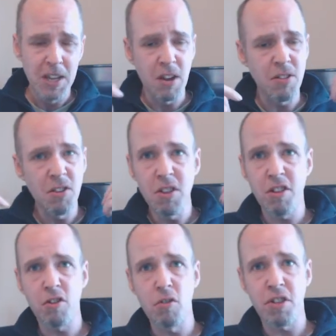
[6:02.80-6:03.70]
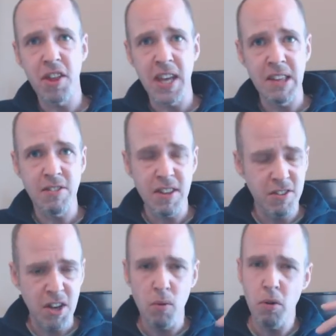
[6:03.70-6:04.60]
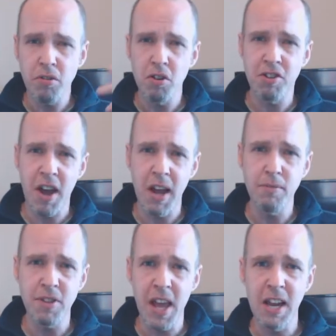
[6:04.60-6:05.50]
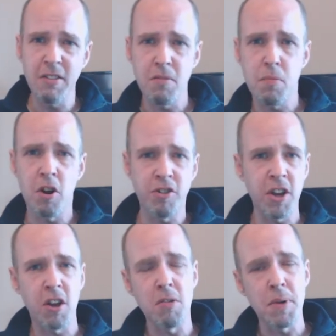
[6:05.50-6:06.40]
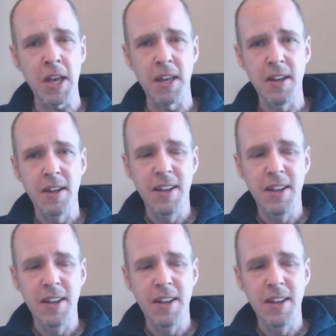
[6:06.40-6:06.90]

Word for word: You know, the other sort of things is, you know, what sort of time scale is the project going to be?